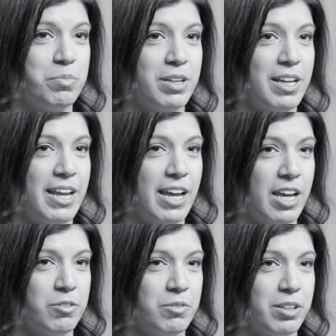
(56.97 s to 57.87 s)
but I
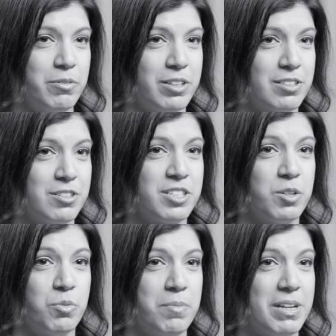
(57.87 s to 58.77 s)
hadn't really researched
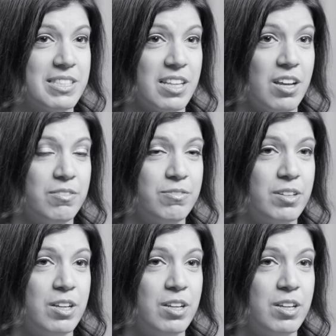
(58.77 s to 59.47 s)
it well myself.